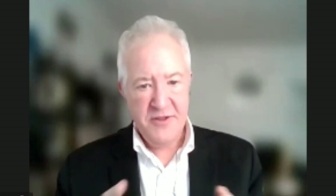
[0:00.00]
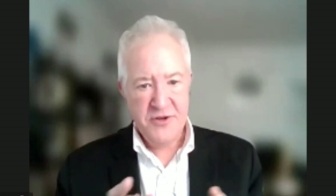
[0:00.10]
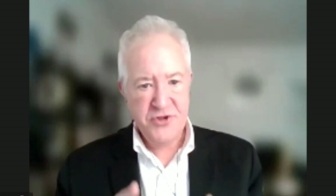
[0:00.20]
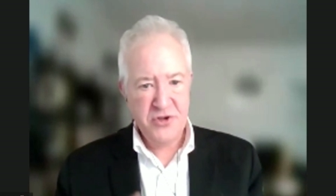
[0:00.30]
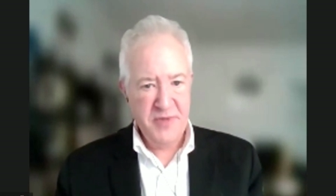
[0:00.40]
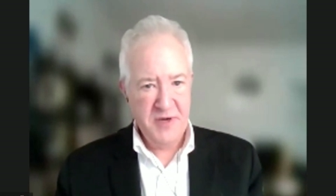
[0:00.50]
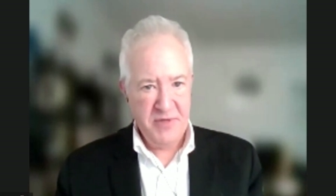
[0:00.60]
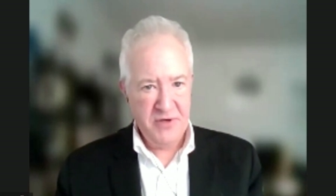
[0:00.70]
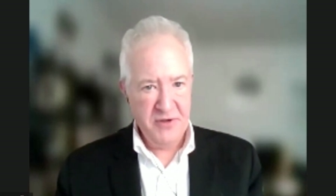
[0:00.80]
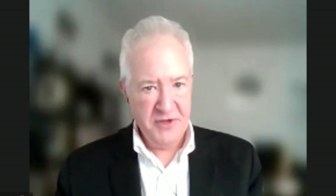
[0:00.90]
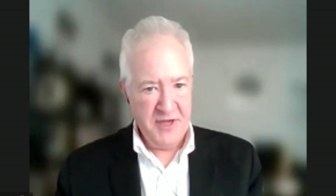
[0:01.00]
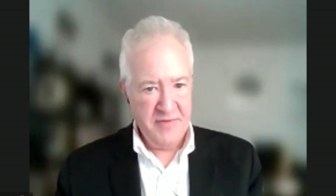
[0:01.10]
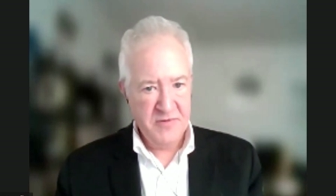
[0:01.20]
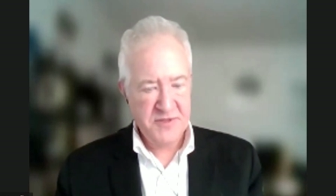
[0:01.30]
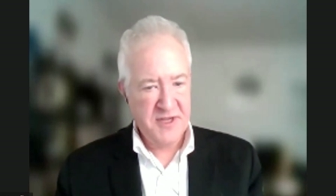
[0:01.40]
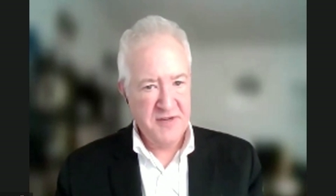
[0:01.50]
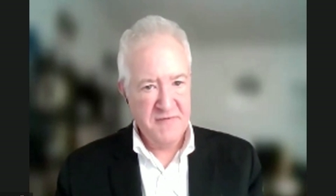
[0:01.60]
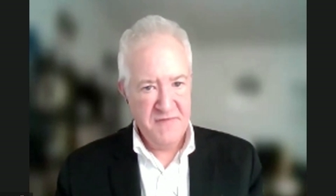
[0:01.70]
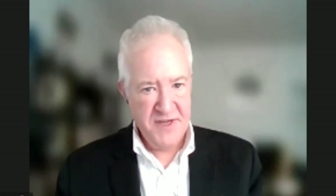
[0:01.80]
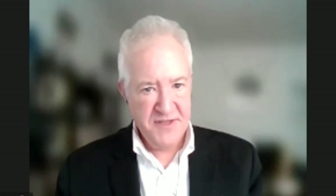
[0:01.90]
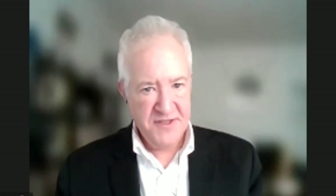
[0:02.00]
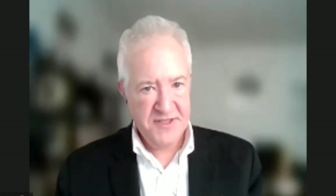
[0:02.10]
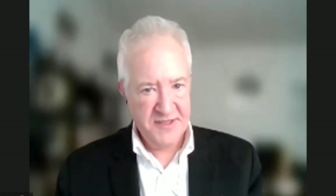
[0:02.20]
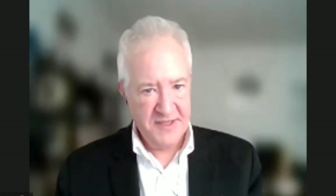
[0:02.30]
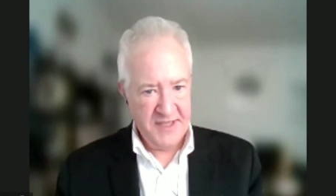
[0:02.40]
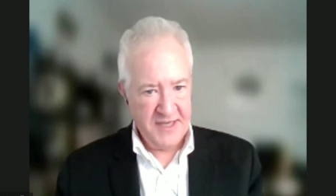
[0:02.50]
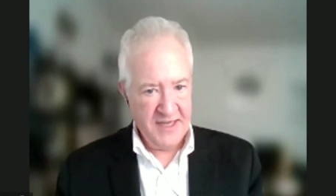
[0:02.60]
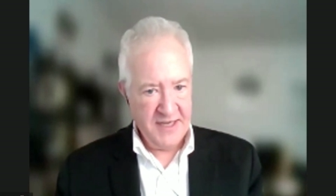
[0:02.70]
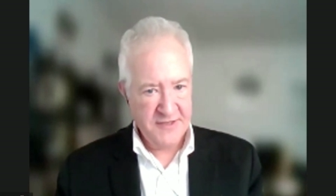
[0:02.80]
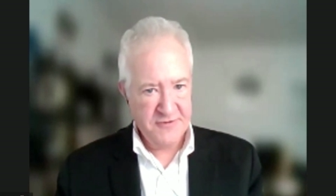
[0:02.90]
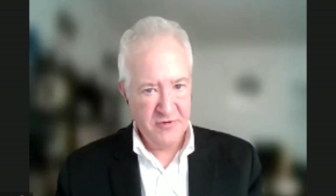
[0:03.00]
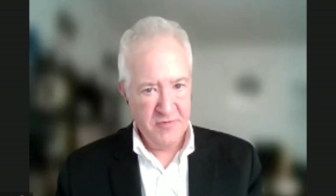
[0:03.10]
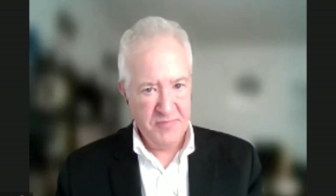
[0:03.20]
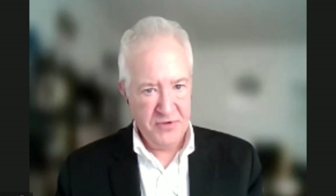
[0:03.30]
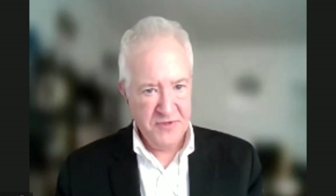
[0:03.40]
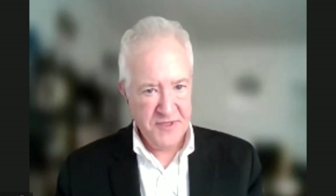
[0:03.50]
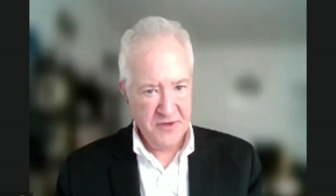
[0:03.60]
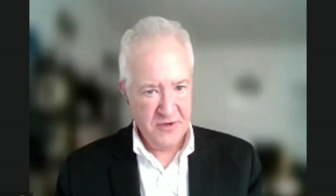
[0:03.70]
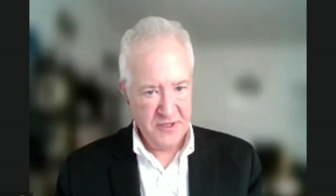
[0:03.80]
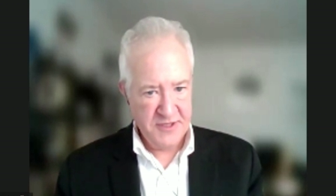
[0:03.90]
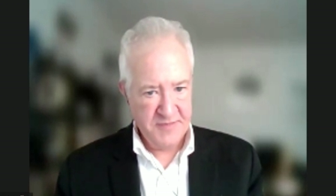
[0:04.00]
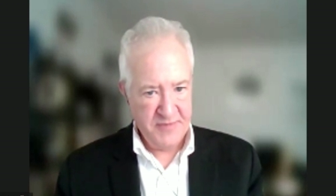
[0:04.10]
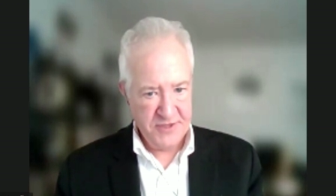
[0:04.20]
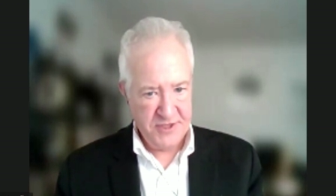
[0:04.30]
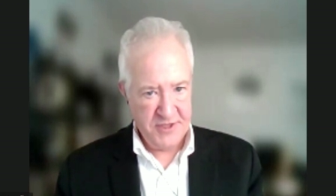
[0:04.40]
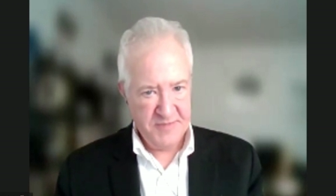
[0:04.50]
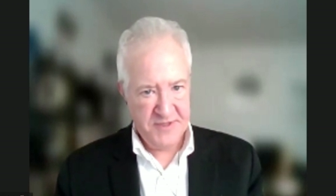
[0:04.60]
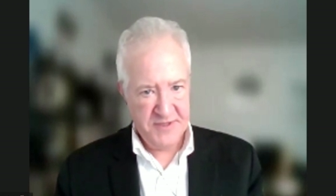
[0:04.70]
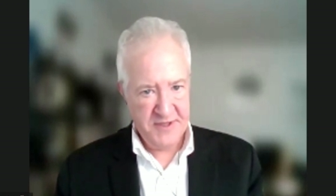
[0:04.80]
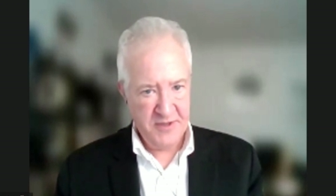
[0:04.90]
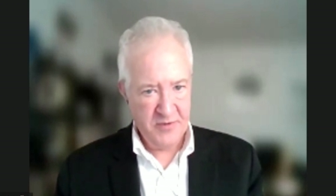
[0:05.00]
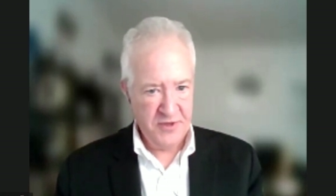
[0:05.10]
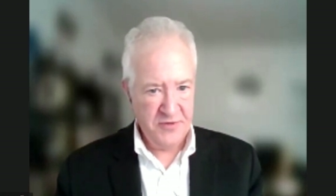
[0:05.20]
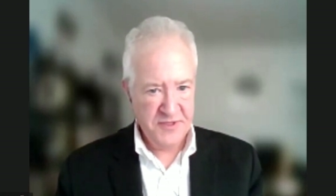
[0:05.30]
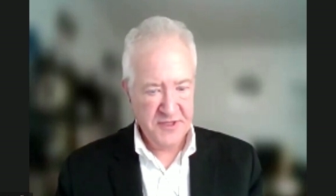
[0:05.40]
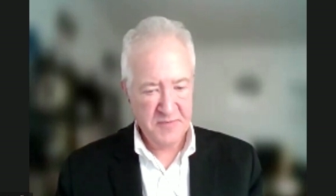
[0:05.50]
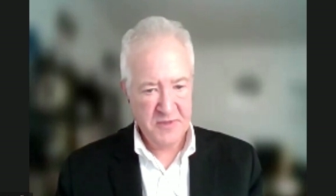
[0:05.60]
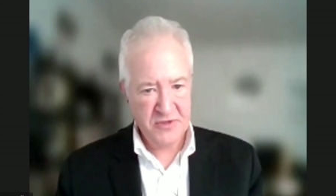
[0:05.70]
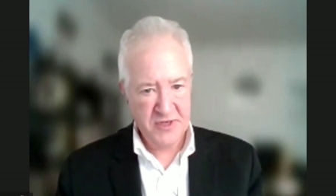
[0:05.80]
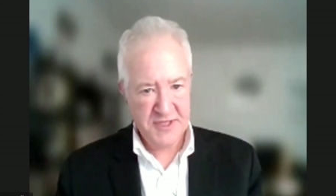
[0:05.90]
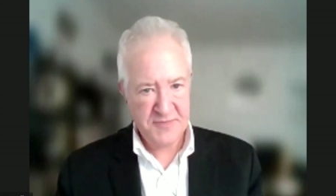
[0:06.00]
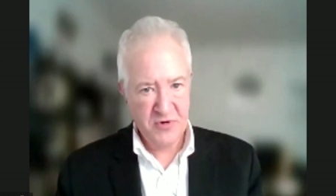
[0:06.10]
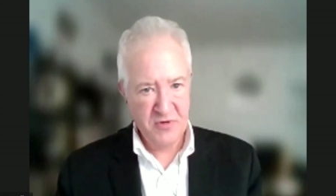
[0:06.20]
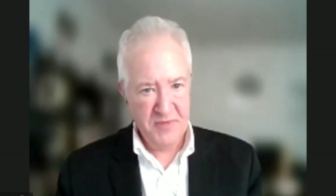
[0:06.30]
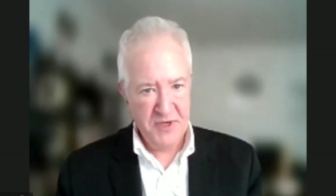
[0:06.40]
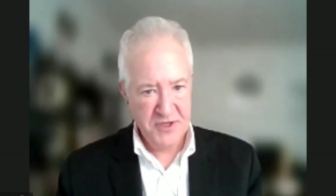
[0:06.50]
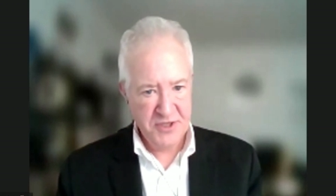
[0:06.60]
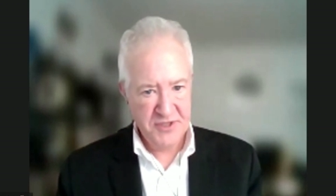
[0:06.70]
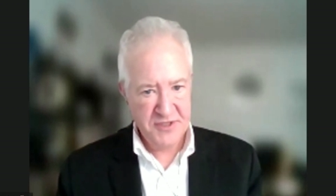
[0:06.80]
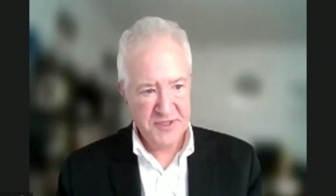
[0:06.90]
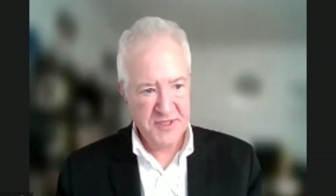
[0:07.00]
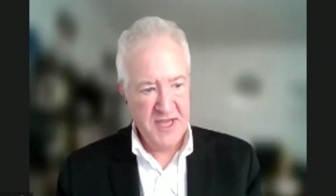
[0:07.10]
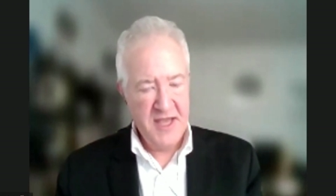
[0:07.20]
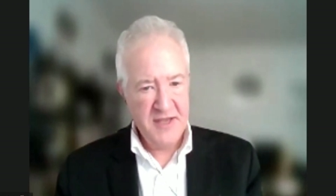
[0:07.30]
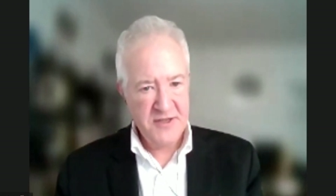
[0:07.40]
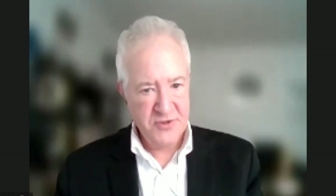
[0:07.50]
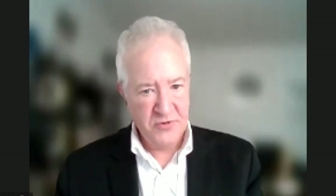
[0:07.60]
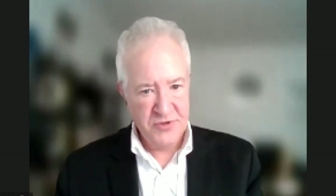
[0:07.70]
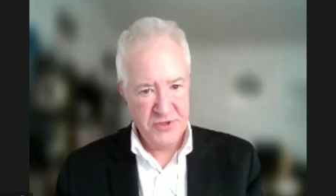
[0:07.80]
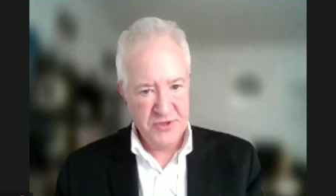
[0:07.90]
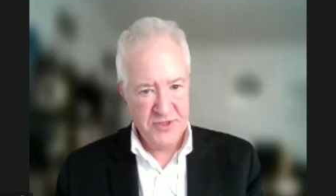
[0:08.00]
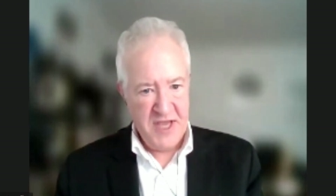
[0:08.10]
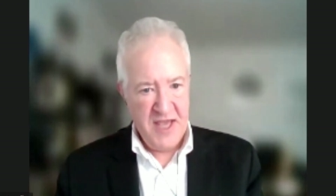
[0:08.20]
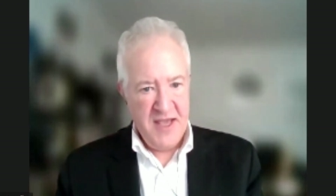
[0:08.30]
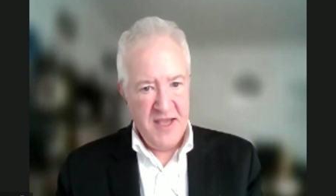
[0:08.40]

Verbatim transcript: The German Imperial Navy was convinced that the Allies were abusing hospital ships, that they were using them to transport munitions, soldiers.